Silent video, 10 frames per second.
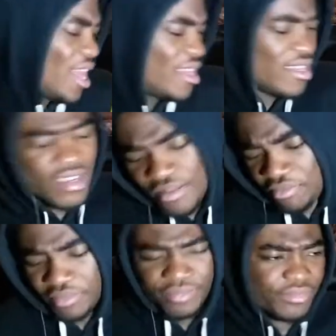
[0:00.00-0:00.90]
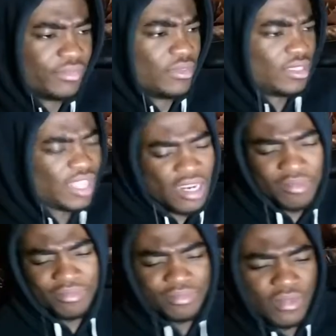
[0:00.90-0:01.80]
it. Hey,
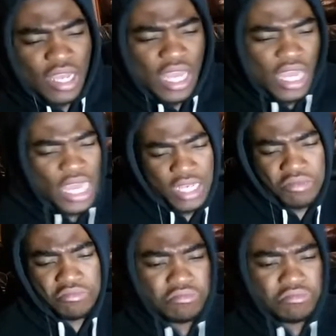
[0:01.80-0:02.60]
tell him. Hey,